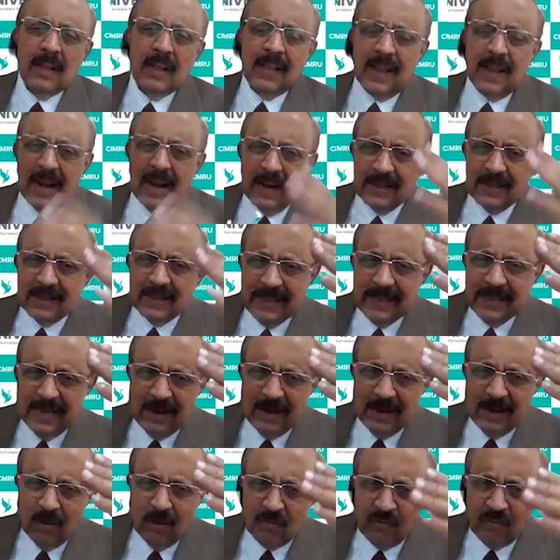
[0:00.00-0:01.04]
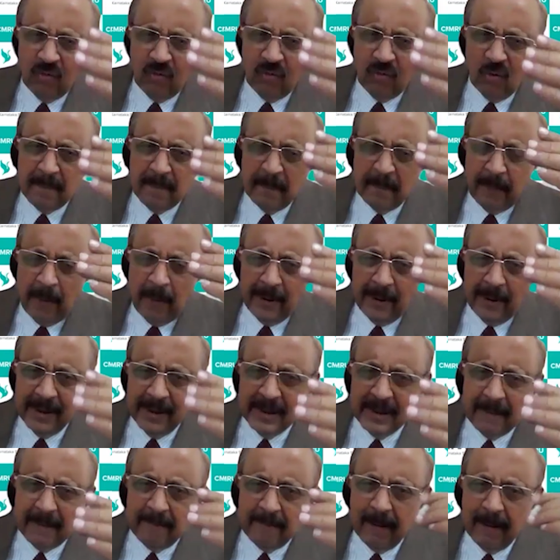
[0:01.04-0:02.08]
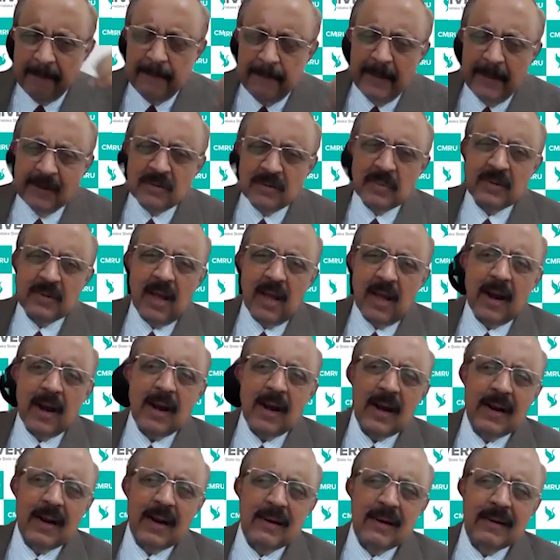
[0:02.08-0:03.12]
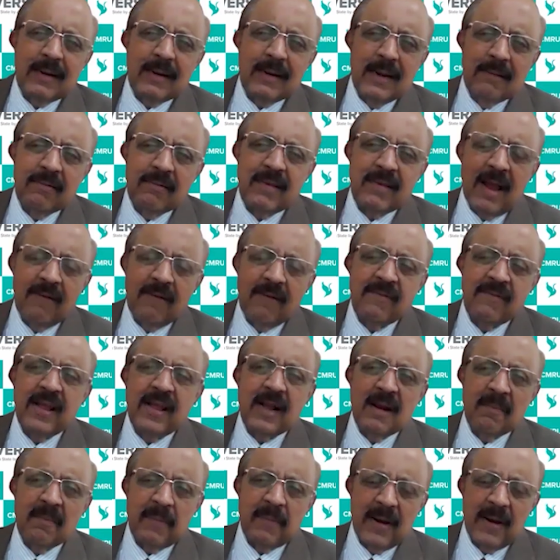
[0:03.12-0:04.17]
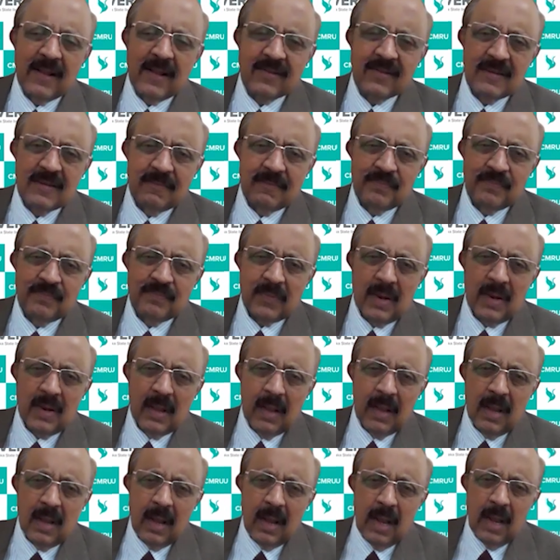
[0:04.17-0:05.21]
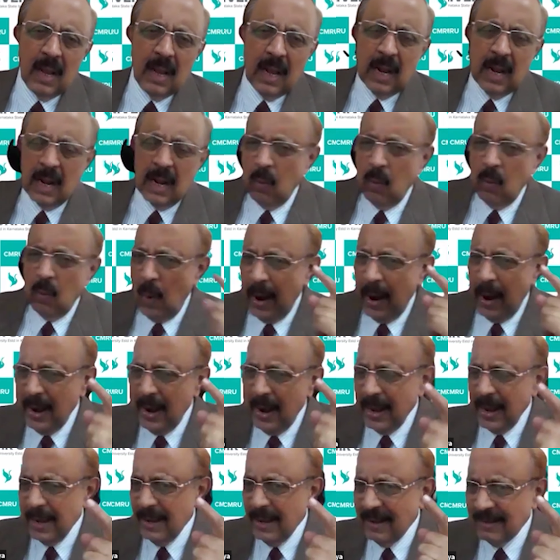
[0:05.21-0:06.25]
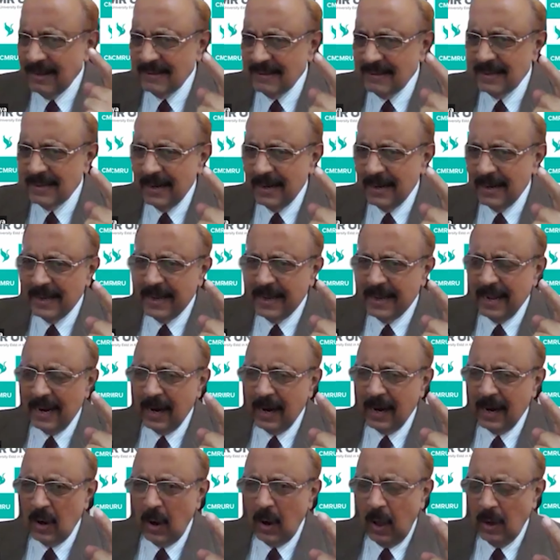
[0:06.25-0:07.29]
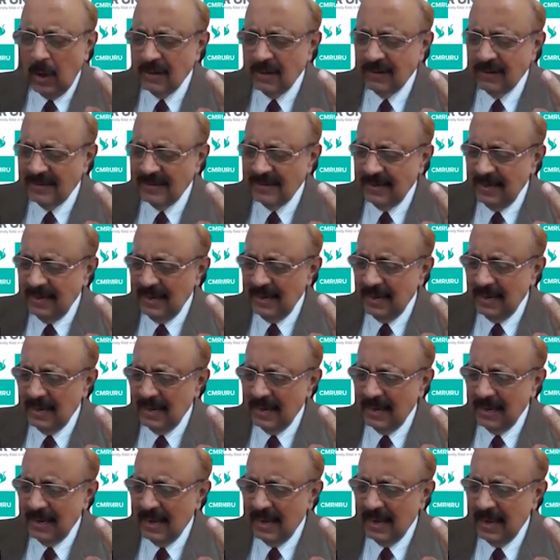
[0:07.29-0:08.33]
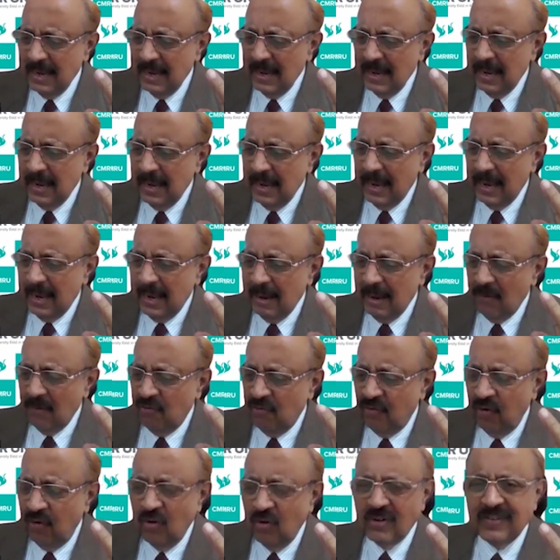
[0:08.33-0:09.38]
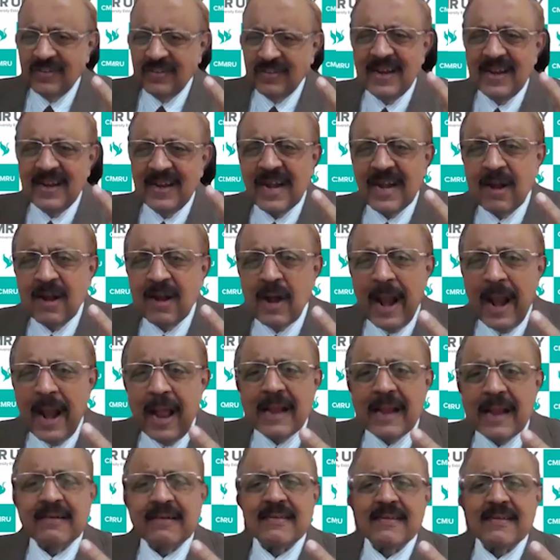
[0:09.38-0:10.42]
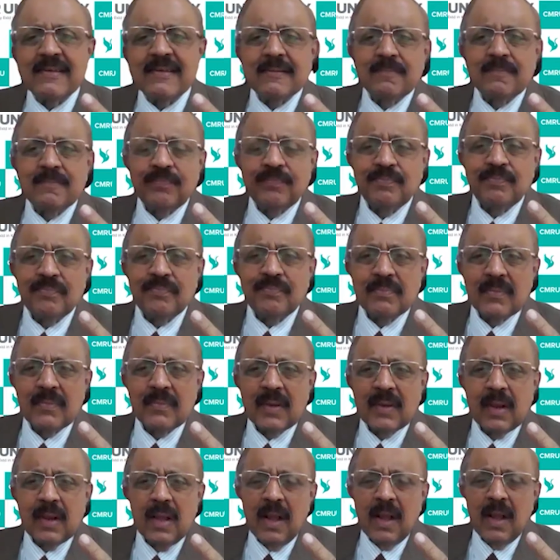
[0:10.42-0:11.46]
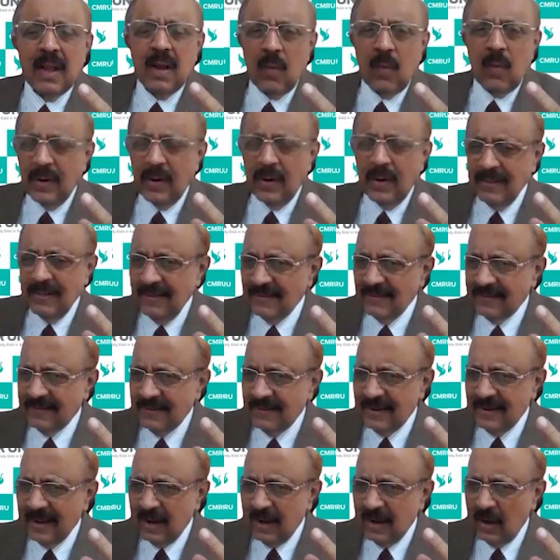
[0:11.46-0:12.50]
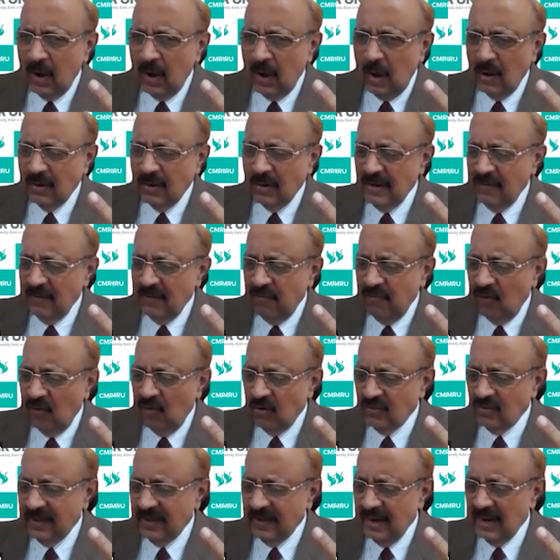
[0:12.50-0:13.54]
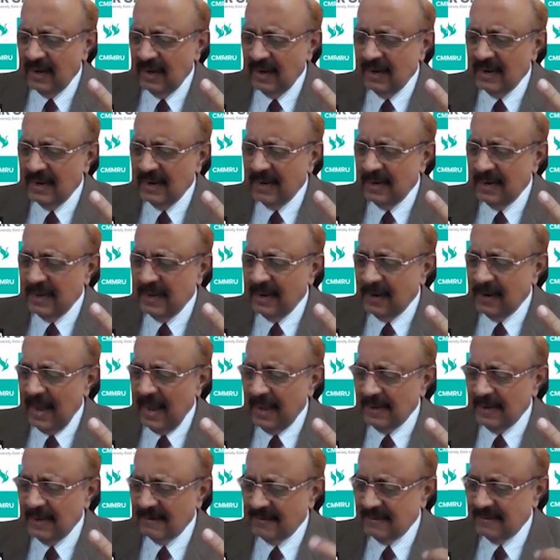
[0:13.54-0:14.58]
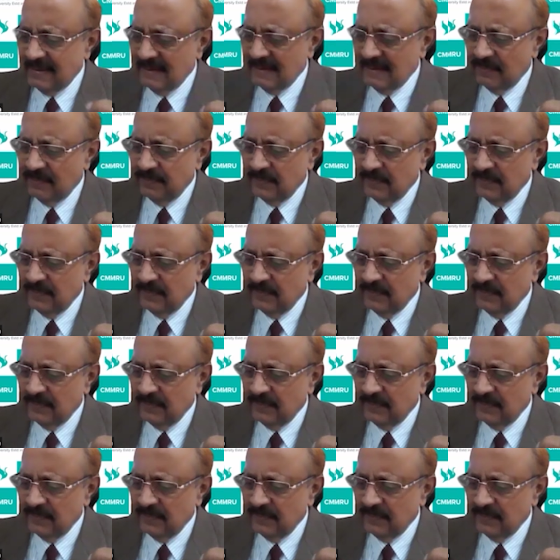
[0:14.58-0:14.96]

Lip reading: there are 3 or 4 important developments which have taken place. Now, one is technology forcing deadlines. What is this technology forcing deadlines?